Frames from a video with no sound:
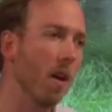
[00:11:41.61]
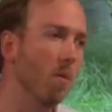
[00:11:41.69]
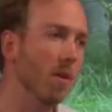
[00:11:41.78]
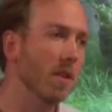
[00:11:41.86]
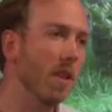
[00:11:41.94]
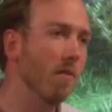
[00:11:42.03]
on
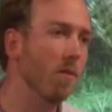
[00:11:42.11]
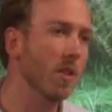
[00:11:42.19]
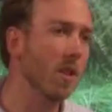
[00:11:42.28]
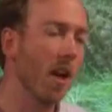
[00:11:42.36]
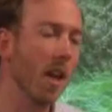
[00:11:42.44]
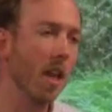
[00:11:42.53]
what Steve
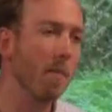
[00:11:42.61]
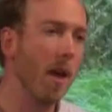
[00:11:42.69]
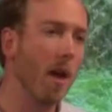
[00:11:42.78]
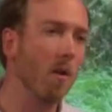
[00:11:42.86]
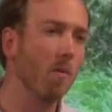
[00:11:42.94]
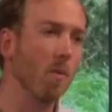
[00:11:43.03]
was talking
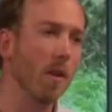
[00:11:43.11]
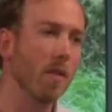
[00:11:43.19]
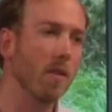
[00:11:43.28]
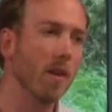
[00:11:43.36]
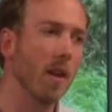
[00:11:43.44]
about with,